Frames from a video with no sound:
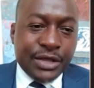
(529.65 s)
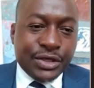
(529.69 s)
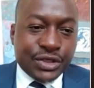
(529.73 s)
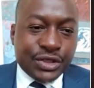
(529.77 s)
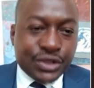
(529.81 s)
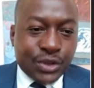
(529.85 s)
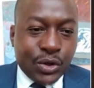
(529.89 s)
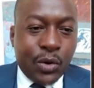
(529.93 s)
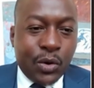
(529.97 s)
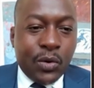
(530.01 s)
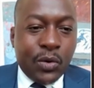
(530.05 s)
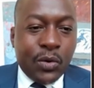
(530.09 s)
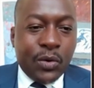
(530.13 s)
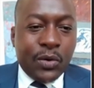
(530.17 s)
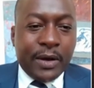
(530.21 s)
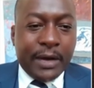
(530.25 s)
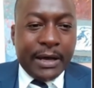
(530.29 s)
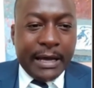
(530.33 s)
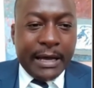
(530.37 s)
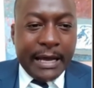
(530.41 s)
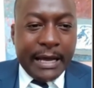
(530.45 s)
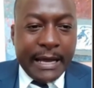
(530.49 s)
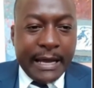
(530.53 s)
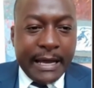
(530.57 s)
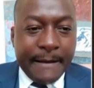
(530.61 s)

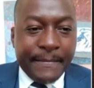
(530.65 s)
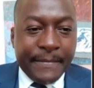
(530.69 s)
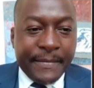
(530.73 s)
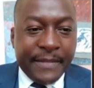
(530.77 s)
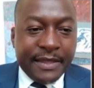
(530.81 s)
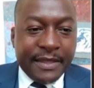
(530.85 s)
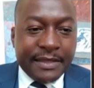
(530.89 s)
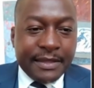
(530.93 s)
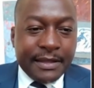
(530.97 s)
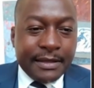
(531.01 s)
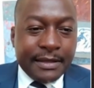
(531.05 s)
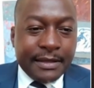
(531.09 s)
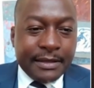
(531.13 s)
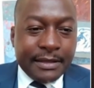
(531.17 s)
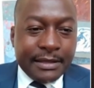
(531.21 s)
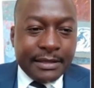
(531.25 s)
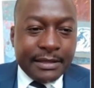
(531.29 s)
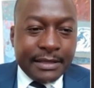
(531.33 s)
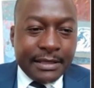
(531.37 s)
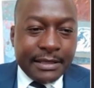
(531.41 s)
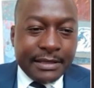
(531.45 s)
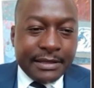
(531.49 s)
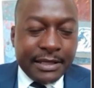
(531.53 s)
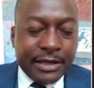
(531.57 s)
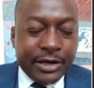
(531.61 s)
So
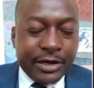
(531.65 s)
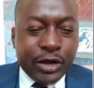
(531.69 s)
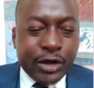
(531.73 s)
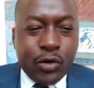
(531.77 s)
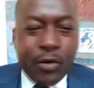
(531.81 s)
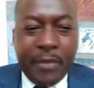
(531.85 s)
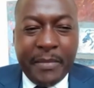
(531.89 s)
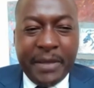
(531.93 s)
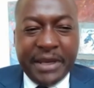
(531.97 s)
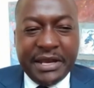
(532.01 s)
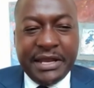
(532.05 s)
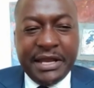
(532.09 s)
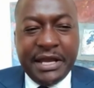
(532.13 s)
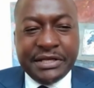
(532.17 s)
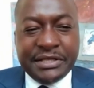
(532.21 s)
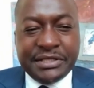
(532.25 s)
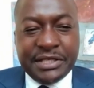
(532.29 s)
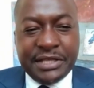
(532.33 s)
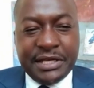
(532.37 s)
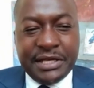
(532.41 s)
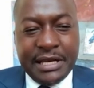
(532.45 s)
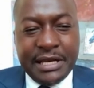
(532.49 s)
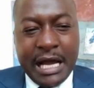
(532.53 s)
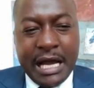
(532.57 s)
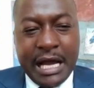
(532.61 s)
the
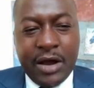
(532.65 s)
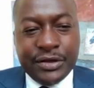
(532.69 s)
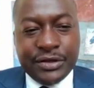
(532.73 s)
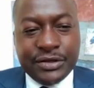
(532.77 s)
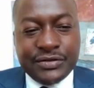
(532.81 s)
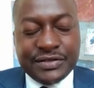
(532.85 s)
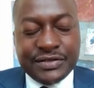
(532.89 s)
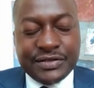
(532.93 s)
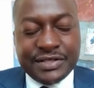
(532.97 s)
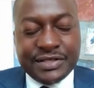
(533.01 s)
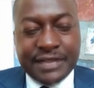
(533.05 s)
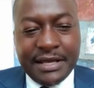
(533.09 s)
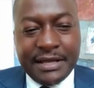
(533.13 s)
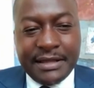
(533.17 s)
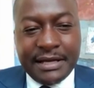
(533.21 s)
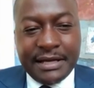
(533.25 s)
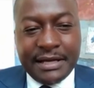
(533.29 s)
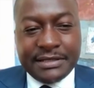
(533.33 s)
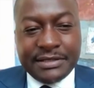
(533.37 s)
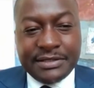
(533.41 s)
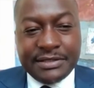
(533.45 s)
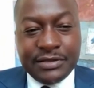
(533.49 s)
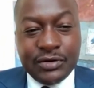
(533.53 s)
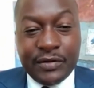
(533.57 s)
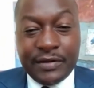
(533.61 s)
recommendation now is to say
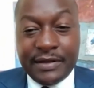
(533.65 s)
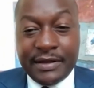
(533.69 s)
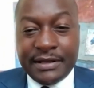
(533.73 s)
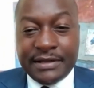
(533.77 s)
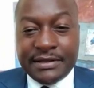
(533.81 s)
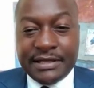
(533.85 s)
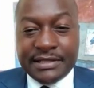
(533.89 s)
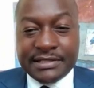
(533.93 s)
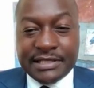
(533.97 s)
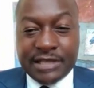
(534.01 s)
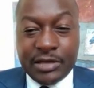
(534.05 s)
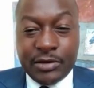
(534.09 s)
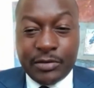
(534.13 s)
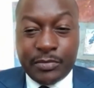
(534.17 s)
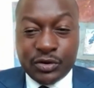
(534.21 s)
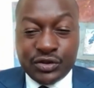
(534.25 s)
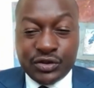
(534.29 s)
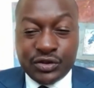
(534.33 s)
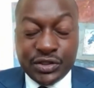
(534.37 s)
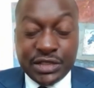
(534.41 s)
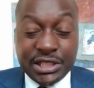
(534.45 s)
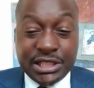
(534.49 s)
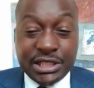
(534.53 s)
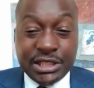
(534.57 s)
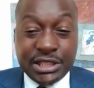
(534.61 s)
that there's an
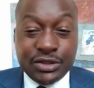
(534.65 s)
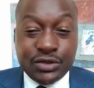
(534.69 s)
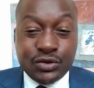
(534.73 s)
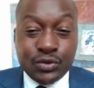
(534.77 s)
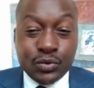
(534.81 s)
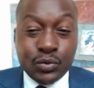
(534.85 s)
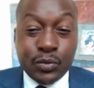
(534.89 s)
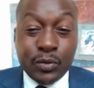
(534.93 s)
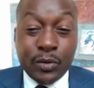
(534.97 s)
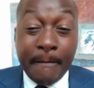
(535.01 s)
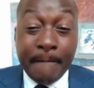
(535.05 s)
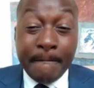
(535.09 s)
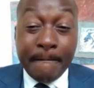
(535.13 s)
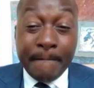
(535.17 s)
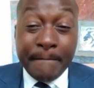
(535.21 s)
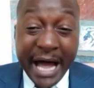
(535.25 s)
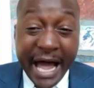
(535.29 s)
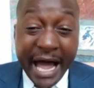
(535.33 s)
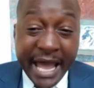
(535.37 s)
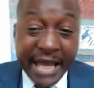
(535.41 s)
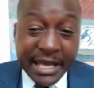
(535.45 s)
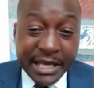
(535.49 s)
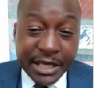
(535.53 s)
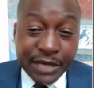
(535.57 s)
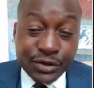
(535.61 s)
opportunity to
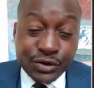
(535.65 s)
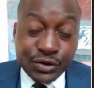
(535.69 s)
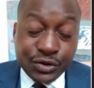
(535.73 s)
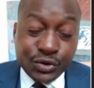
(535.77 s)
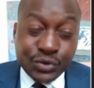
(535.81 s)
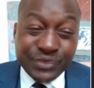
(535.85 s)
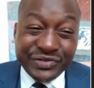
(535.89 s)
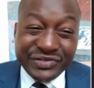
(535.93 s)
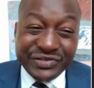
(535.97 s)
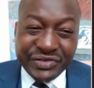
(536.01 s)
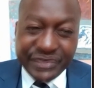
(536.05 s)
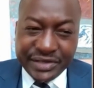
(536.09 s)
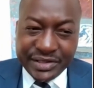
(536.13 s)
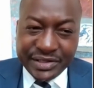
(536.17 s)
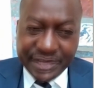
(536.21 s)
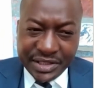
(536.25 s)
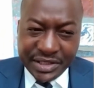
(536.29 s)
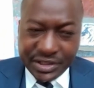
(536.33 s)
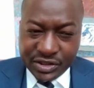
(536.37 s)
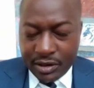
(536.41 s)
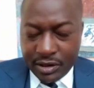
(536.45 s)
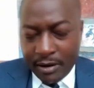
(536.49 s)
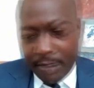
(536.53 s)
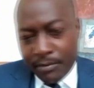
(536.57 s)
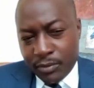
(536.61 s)
buy into
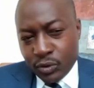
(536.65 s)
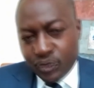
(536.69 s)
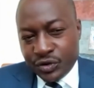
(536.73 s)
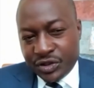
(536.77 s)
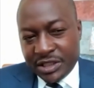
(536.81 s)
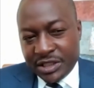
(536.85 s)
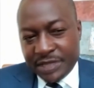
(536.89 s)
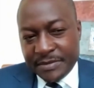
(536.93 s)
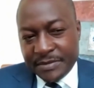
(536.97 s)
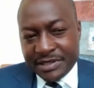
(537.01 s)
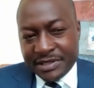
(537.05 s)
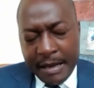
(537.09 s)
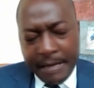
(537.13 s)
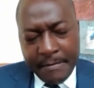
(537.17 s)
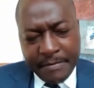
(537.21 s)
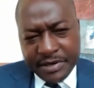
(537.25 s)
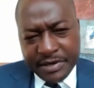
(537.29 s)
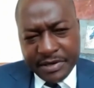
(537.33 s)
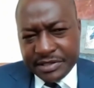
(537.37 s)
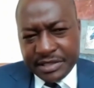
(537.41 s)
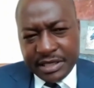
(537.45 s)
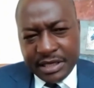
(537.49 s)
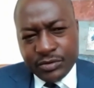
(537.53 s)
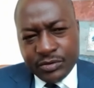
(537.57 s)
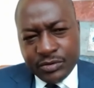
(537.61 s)
traditional blue chips,
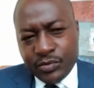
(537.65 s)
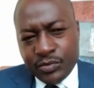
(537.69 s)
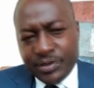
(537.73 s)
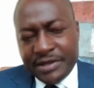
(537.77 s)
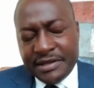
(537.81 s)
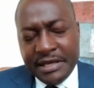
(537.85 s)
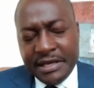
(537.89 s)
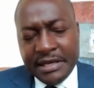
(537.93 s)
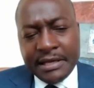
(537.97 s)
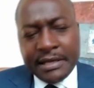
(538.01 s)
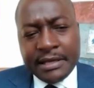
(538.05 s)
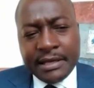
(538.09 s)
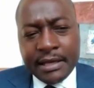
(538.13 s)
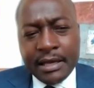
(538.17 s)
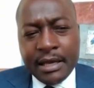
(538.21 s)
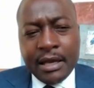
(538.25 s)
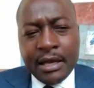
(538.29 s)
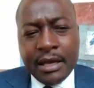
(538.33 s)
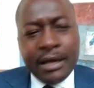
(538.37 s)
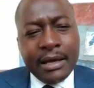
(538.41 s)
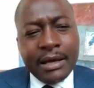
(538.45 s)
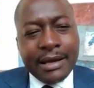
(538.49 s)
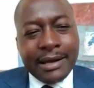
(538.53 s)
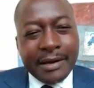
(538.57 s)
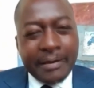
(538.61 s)
companies that we think
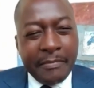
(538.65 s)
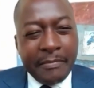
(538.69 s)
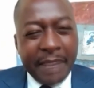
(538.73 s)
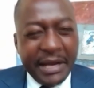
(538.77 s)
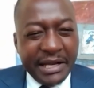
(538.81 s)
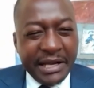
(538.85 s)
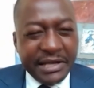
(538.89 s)
remain